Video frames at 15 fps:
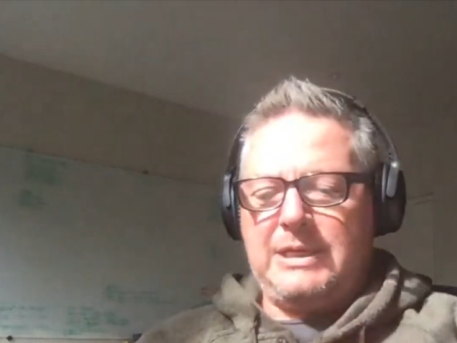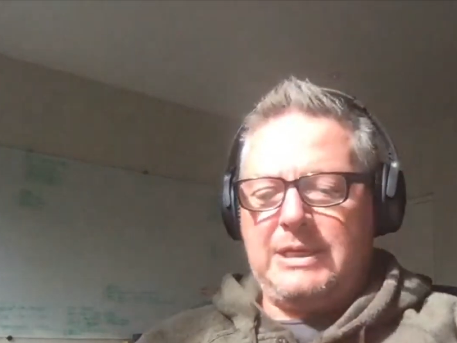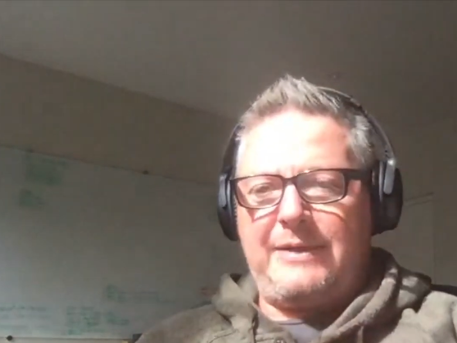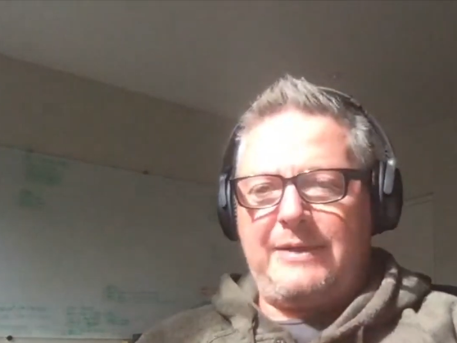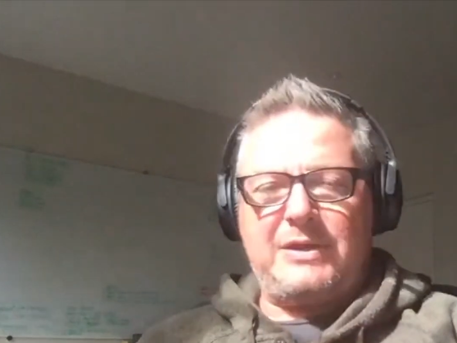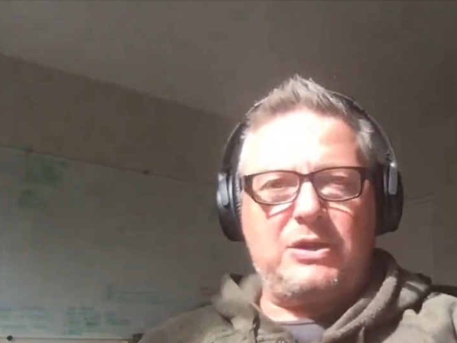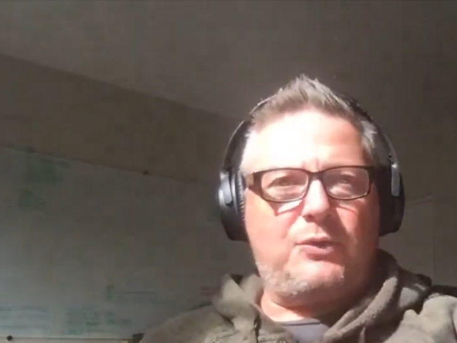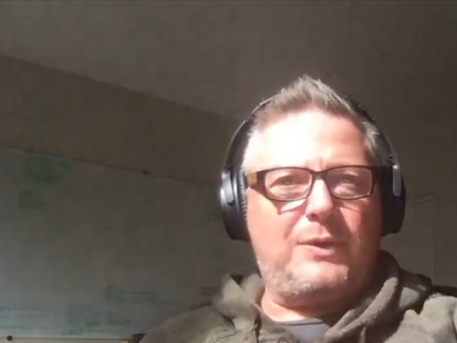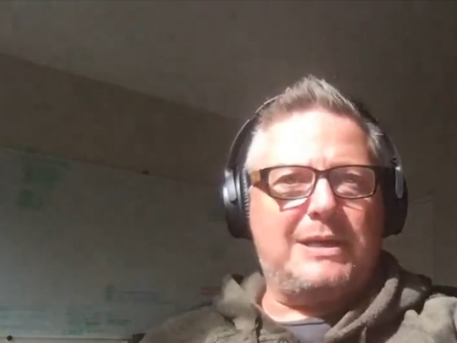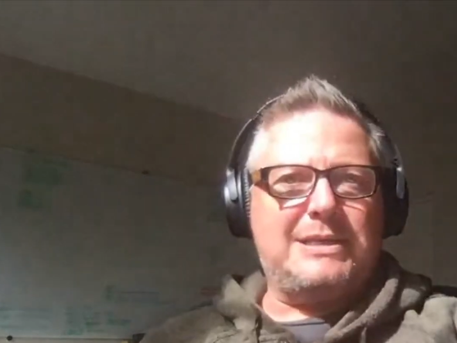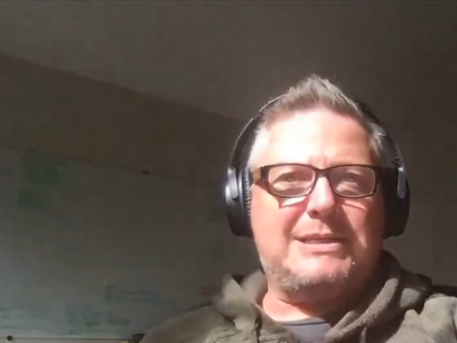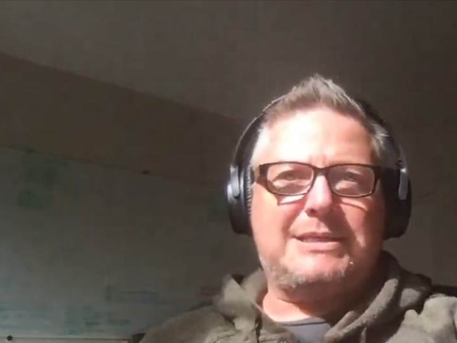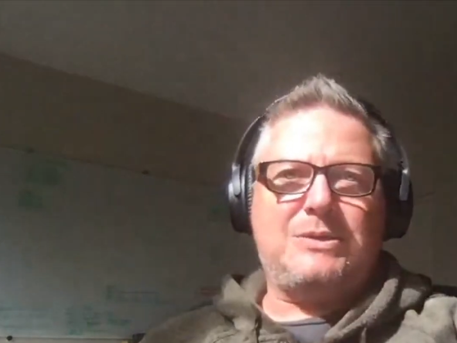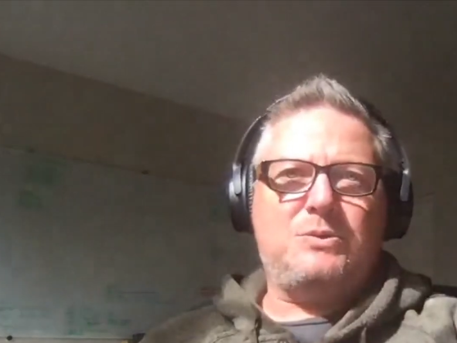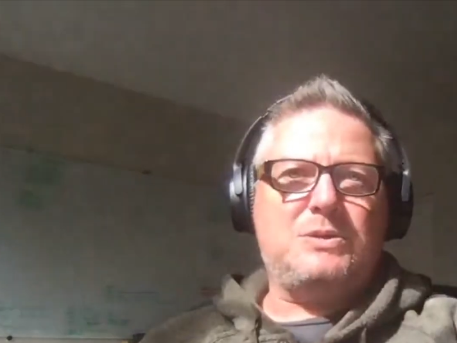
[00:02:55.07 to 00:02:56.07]
having a
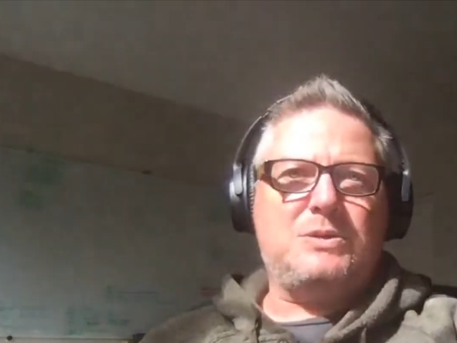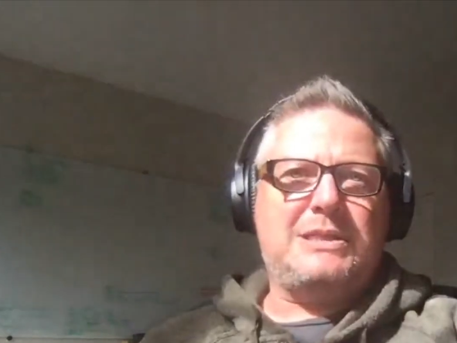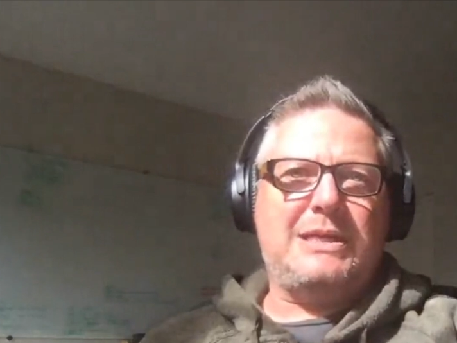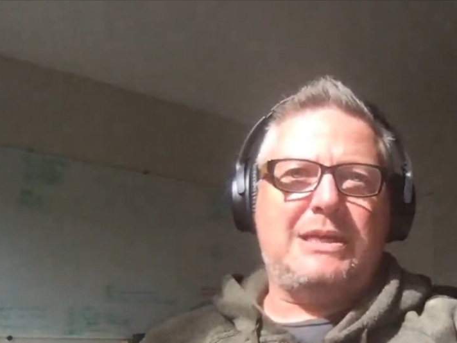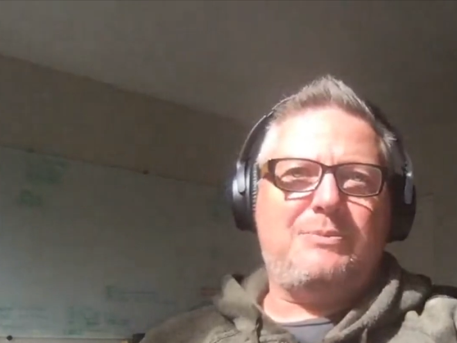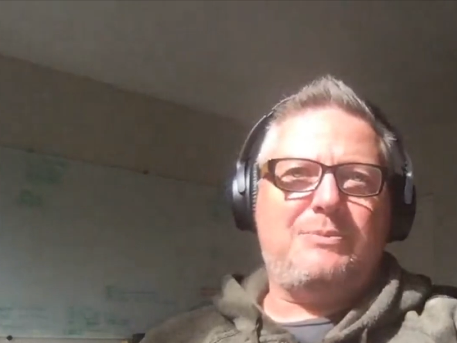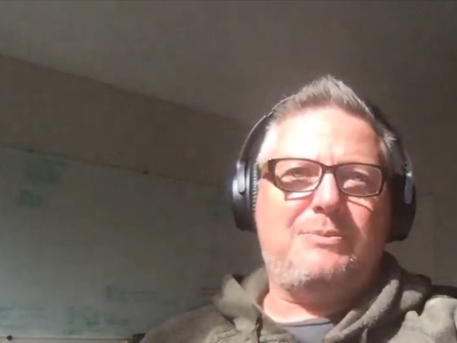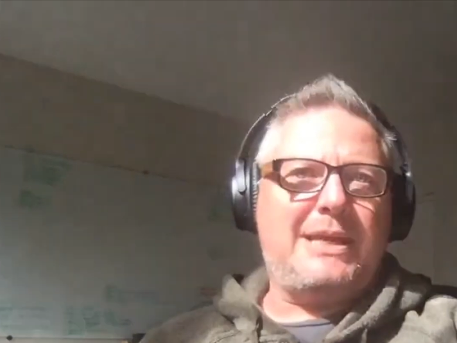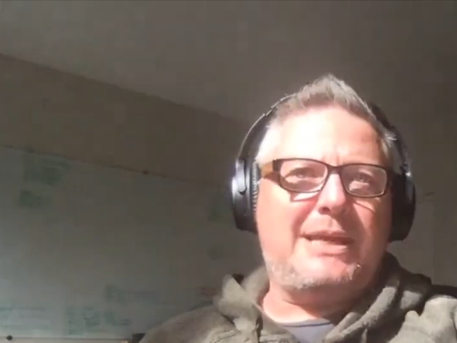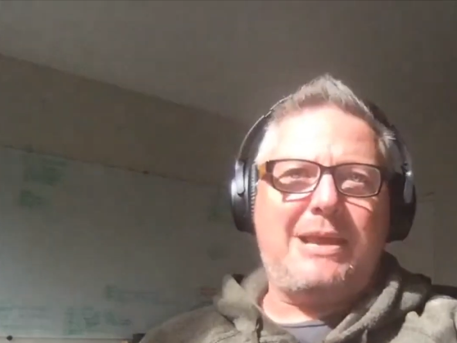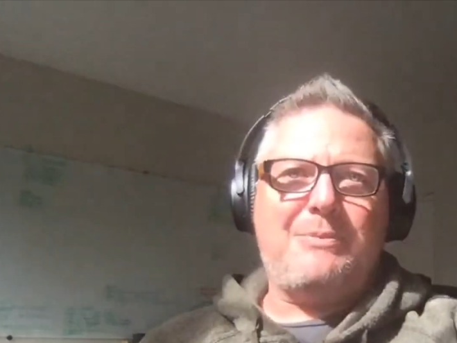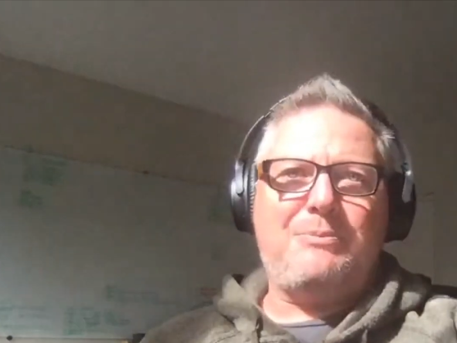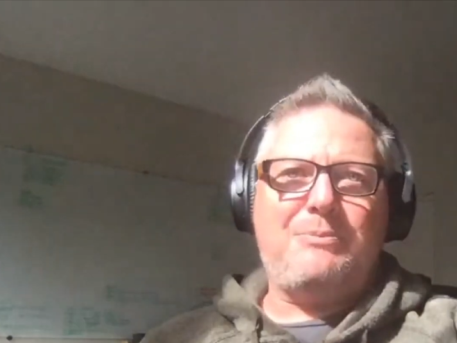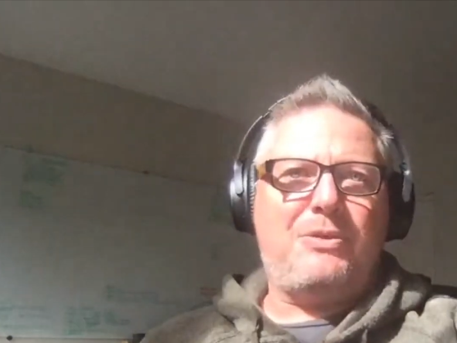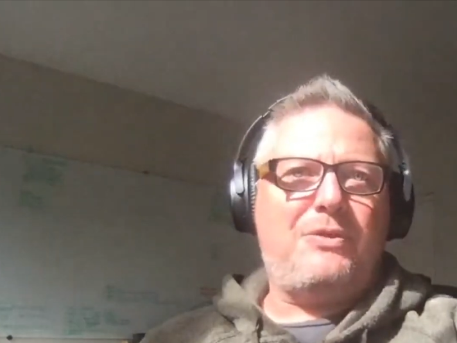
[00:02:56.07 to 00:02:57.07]
great skill set, being
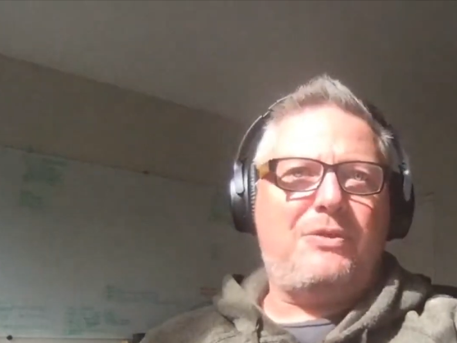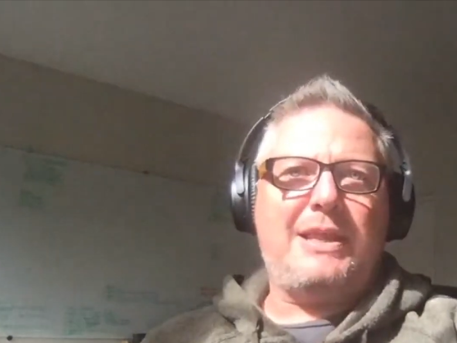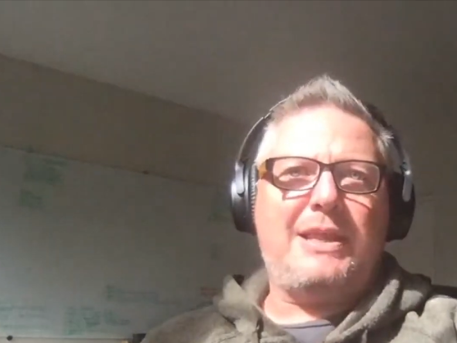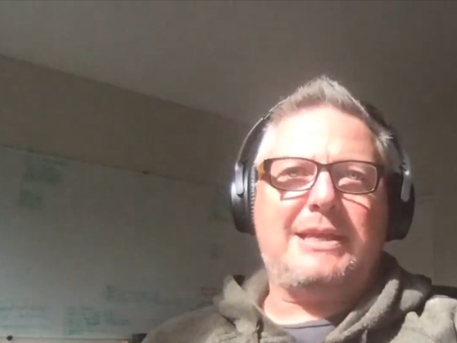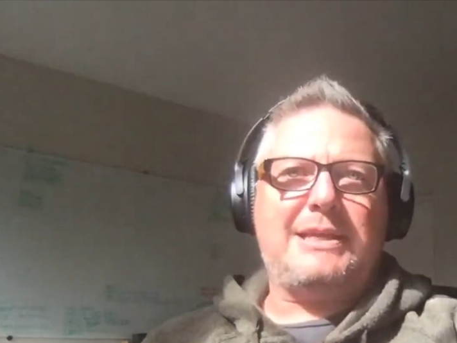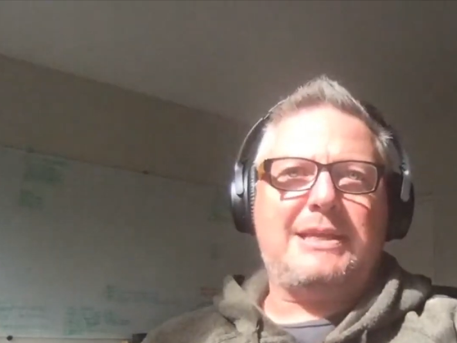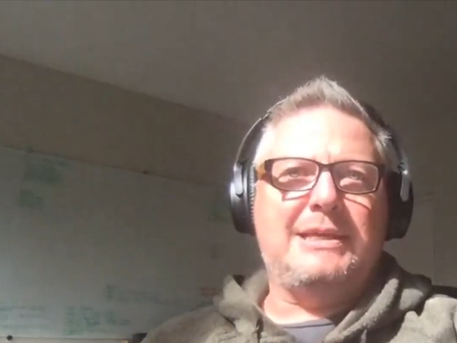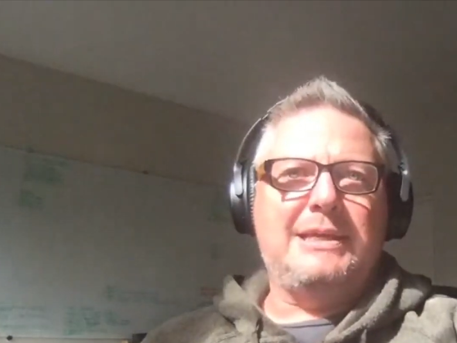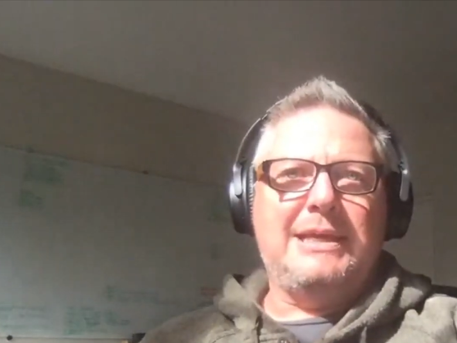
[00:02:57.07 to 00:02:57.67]
empathetic,